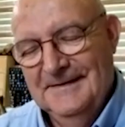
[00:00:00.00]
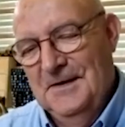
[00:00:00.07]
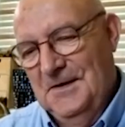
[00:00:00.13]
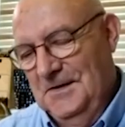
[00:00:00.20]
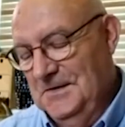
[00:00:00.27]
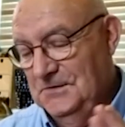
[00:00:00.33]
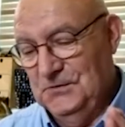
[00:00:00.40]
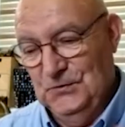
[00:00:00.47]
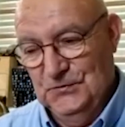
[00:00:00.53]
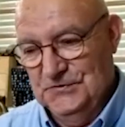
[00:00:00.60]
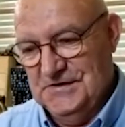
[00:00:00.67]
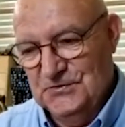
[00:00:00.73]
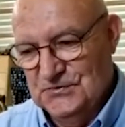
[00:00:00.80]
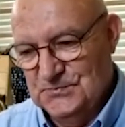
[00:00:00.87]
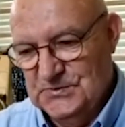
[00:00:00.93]
I know it
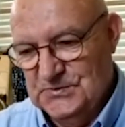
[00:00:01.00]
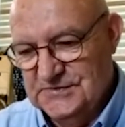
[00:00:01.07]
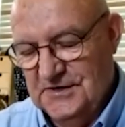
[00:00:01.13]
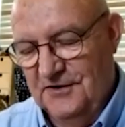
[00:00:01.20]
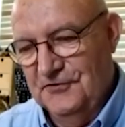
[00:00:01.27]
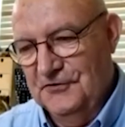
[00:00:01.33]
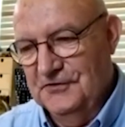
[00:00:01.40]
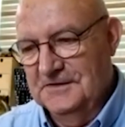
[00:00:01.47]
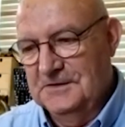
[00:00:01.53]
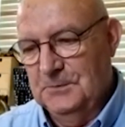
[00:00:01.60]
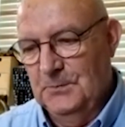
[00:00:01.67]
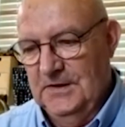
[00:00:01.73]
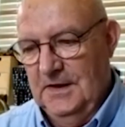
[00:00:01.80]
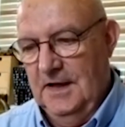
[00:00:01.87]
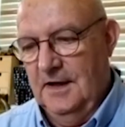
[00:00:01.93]
sounds bizarre and a little
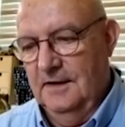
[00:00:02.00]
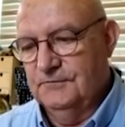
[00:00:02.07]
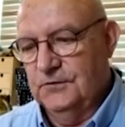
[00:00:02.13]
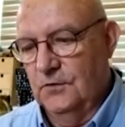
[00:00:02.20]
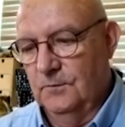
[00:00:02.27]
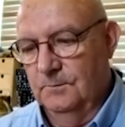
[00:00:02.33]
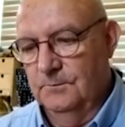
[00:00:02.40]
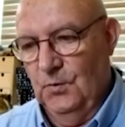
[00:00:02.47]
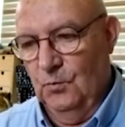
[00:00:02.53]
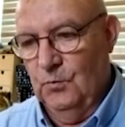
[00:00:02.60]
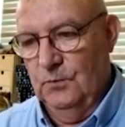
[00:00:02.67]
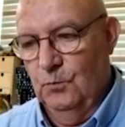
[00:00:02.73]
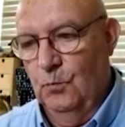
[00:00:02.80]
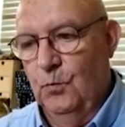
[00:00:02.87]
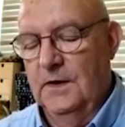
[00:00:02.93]
bit high flown, but
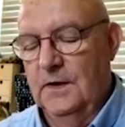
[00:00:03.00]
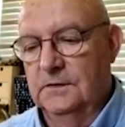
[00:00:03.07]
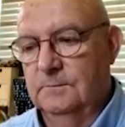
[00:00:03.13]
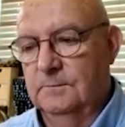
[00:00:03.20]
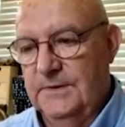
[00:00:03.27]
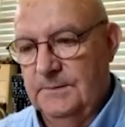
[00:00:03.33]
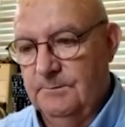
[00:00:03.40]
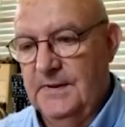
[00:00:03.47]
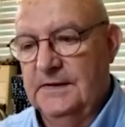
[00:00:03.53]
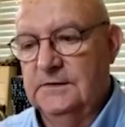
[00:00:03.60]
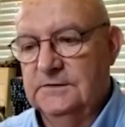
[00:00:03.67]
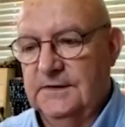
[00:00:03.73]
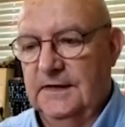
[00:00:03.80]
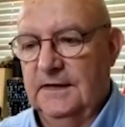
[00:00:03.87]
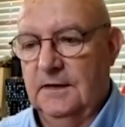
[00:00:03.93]
we will be
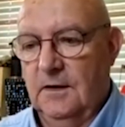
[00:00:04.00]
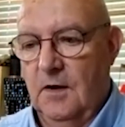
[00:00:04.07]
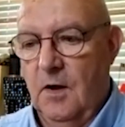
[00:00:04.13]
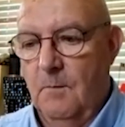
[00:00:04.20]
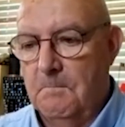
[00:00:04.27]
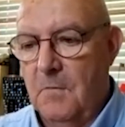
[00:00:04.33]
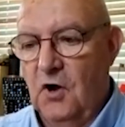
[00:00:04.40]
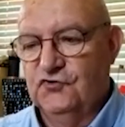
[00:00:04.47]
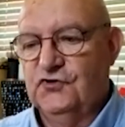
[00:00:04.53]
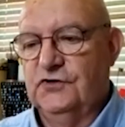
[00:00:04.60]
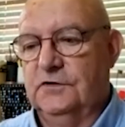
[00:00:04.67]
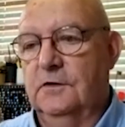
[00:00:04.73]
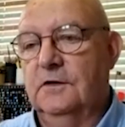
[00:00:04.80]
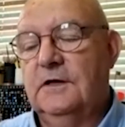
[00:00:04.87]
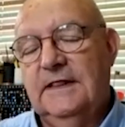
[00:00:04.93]
building a
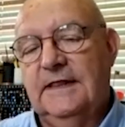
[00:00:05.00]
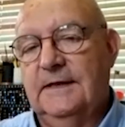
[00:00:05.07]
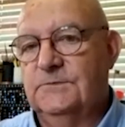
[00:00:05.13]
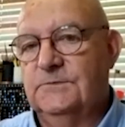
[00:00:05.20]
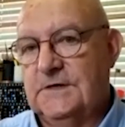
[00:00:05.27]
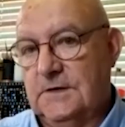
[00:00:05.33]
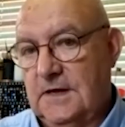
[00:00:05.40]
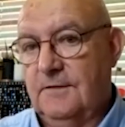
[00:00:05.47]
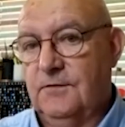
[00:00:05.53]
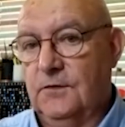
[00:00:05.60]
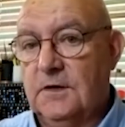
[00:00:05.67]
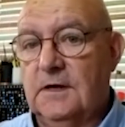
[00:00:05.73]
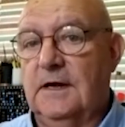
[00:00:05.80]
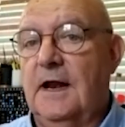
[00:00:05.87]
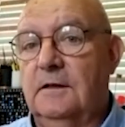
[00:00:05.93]
modular clipped together
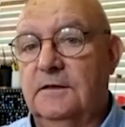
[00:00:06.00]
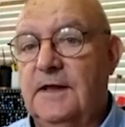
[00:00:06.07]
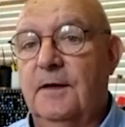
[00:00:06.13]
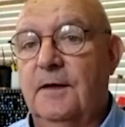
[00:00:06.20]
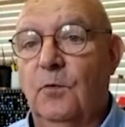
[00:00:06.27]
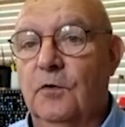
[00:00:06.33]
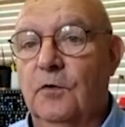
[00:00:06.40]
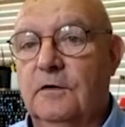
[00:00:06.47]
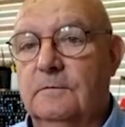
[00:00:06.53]
canal network.